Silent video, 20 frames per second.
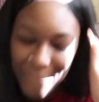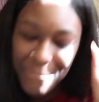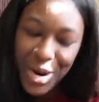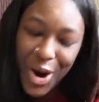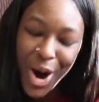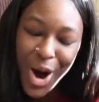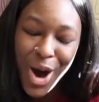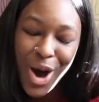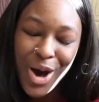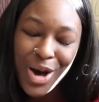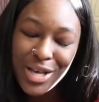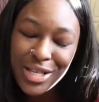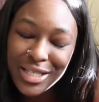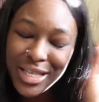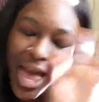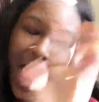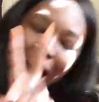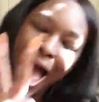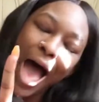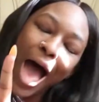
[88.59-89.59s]
pause,
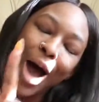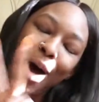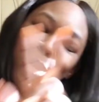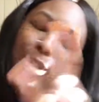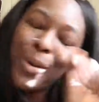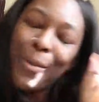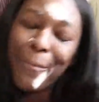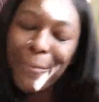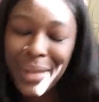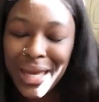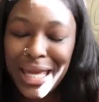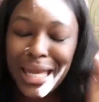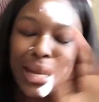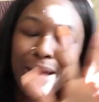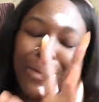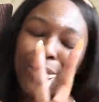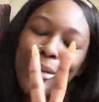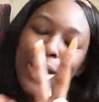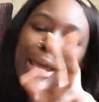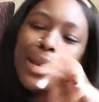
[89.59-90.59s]
hold a
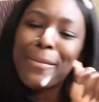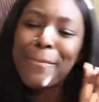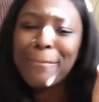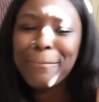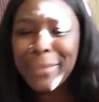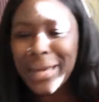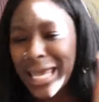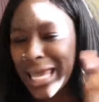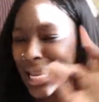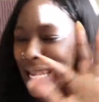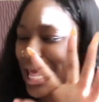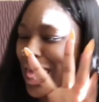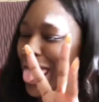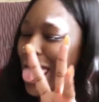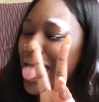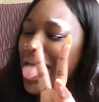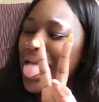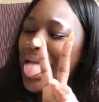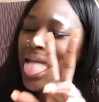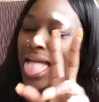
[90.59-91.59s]
minute, wait a
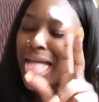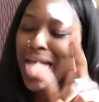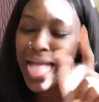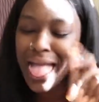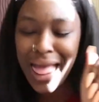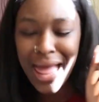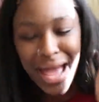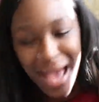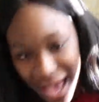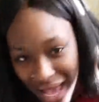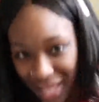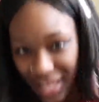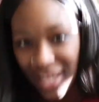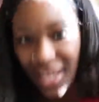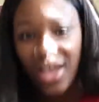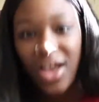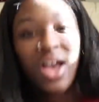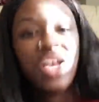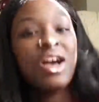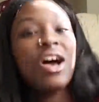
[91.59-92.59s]
minute,
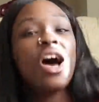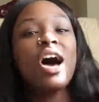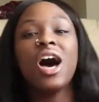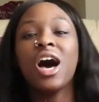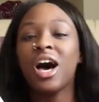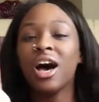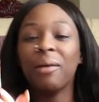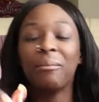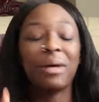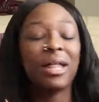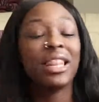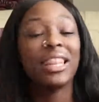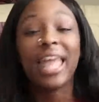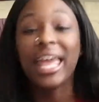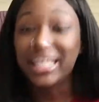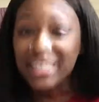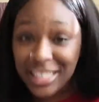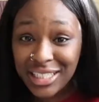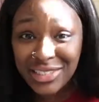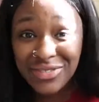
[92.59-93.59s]

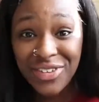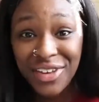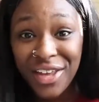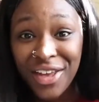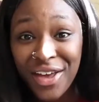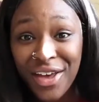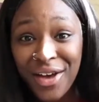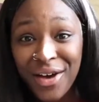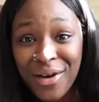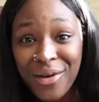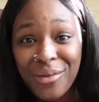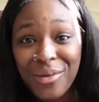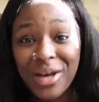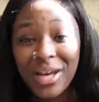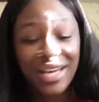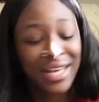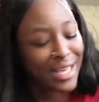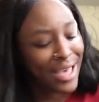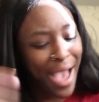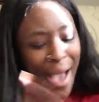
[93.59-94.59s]
like this video,
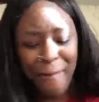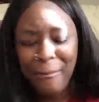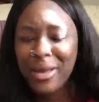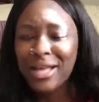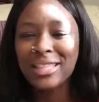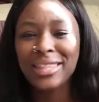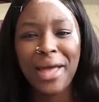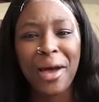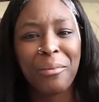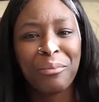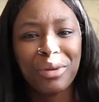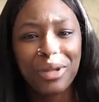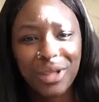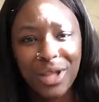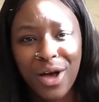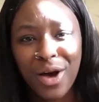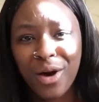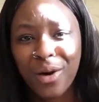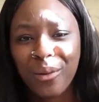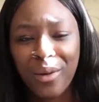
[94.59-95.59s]
comment down
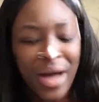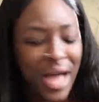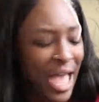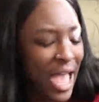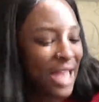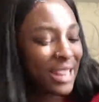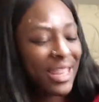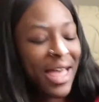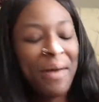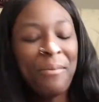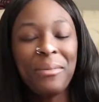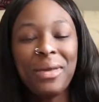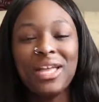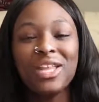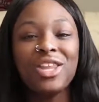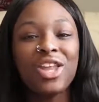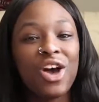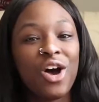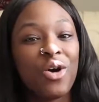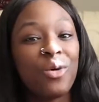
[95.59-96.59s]
below, let
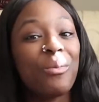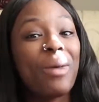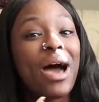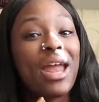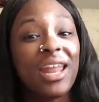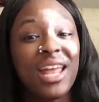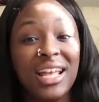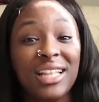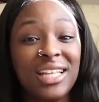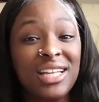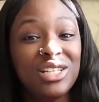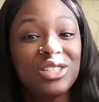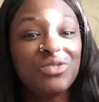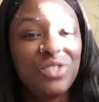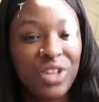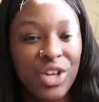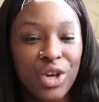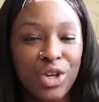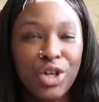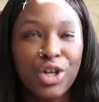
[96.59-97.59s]
me know. By the end of this
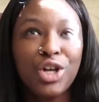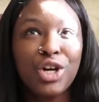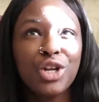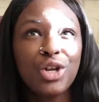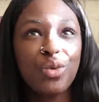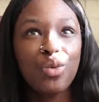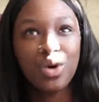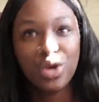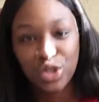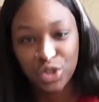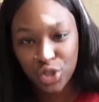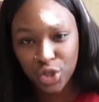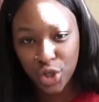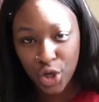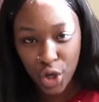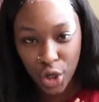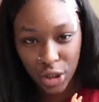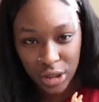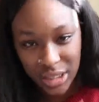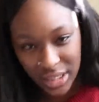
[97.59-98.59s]
video, you're gonna wanna
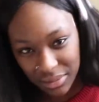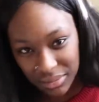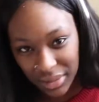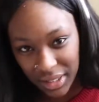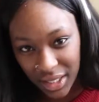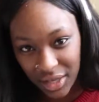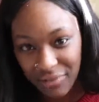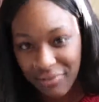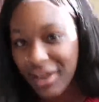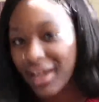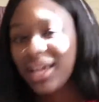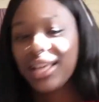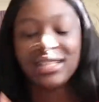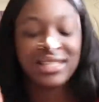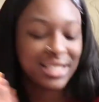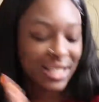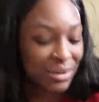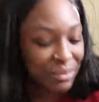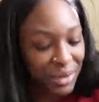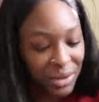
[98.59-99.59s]
talk to me,
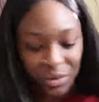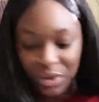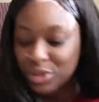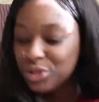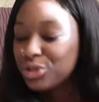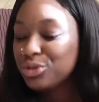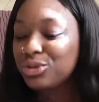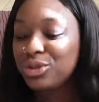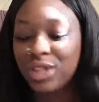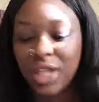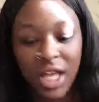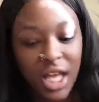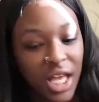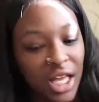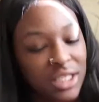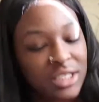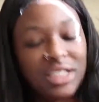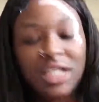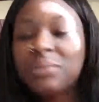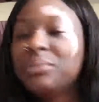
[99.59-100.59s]
alright? Tell me what you
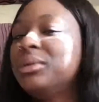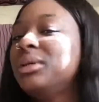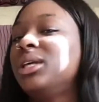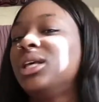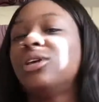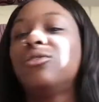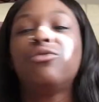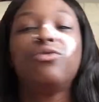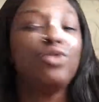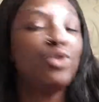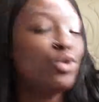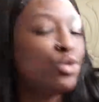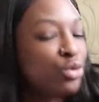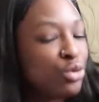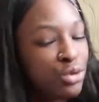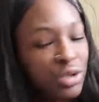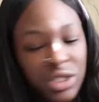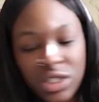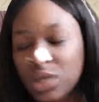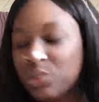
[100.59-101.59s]
think, tell me your
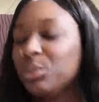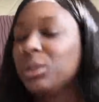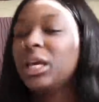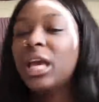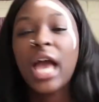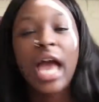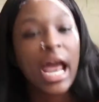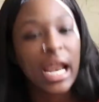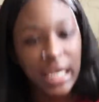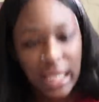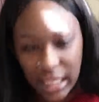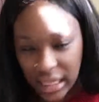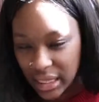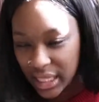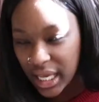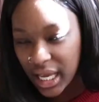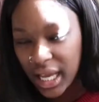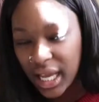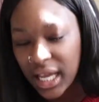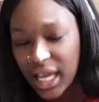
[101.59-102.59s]
views, tell me
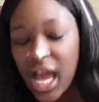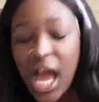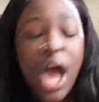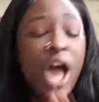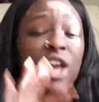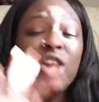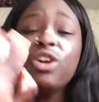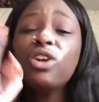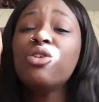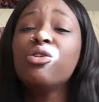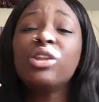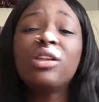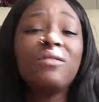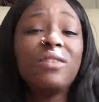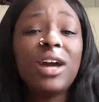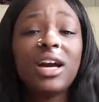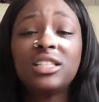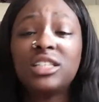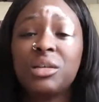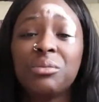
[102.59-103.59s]
anything. You don't
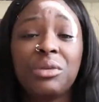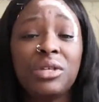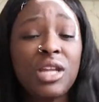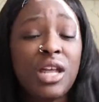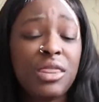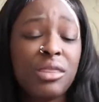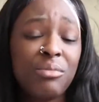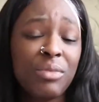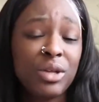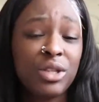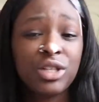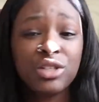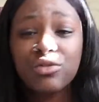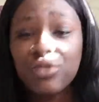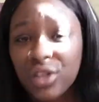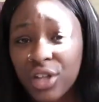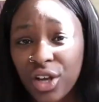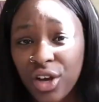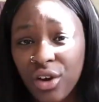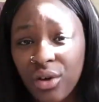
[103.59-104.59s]
even gotta tell me nothing about this
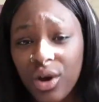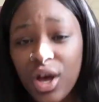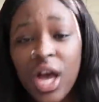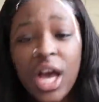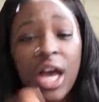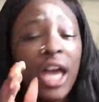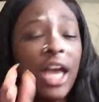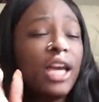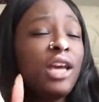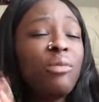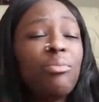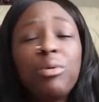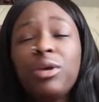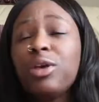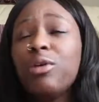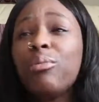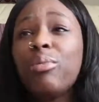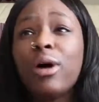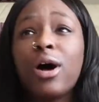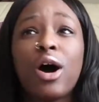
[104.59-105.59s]
video. It could
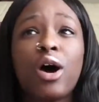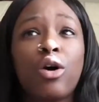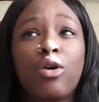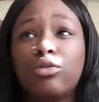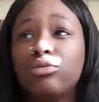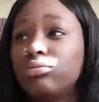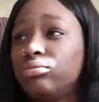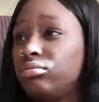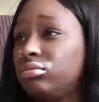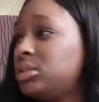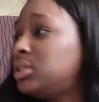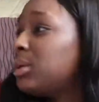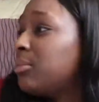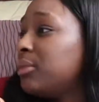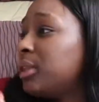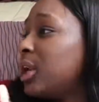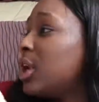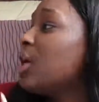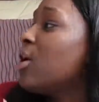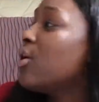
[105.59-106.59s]
be about
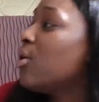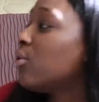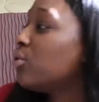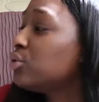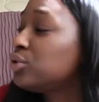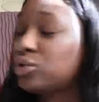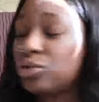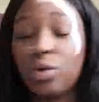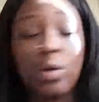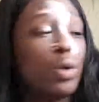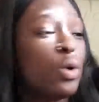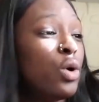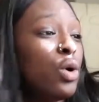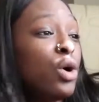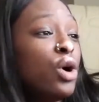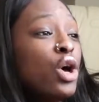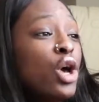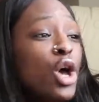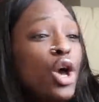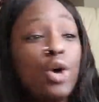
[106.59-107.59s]
something else,
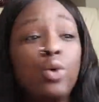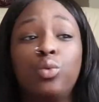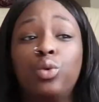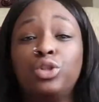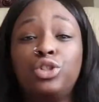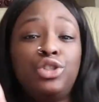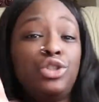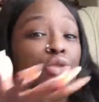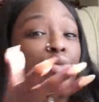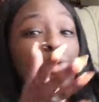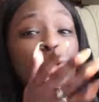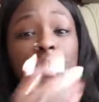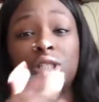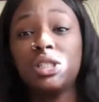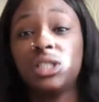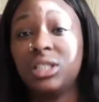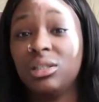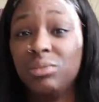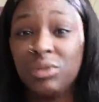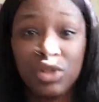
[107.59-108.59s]
or what you wanna
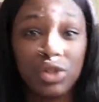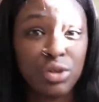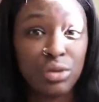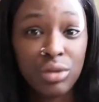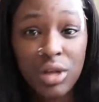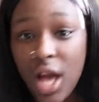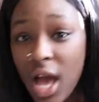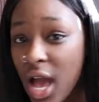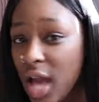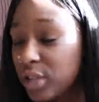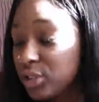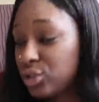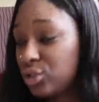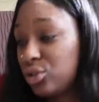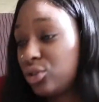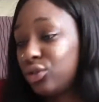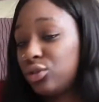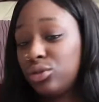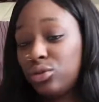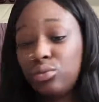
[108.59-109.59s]
see me do next,
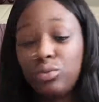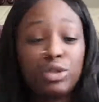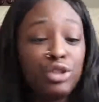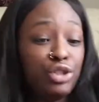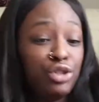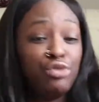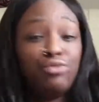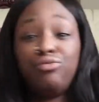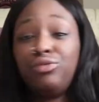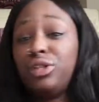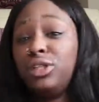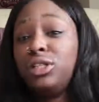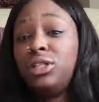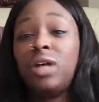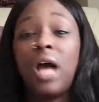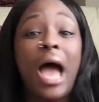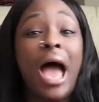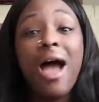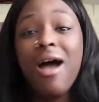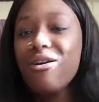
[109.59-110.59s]
or what you really,
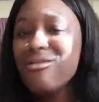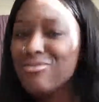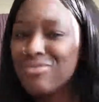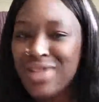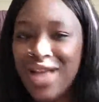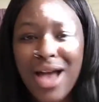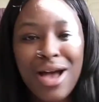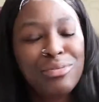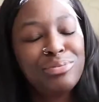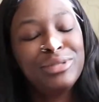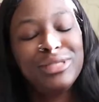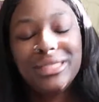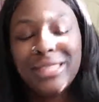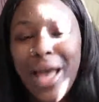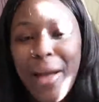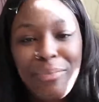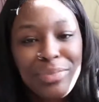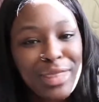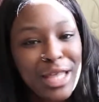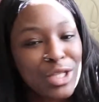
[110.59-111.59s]
I don't know,
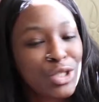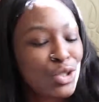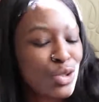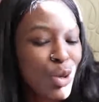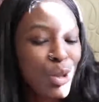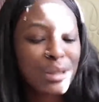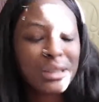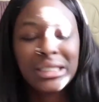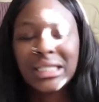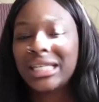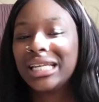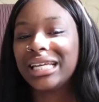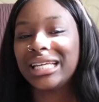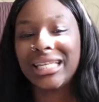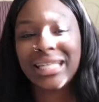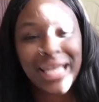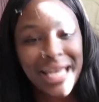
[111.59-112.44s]
something. Talk to the